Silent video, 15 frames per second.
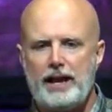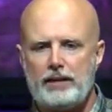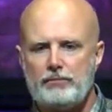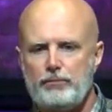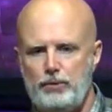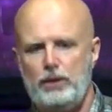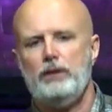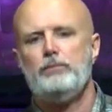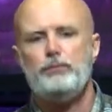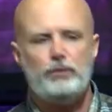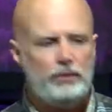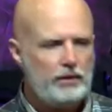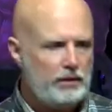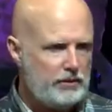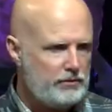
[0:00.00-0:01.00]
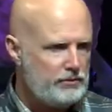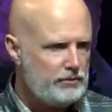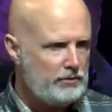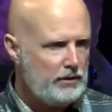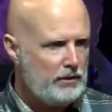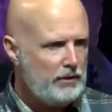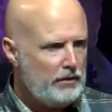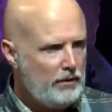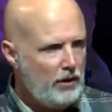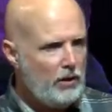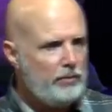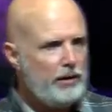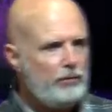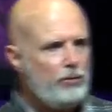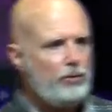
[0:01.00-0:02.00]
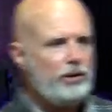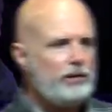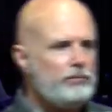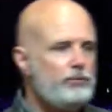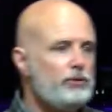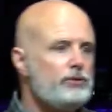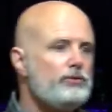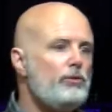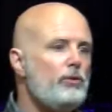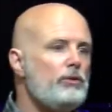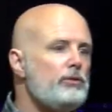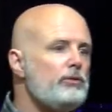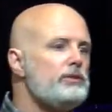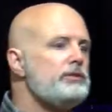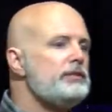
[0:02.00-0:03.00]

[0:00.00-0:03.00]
I can put up with this. Or maybe we can push forward to a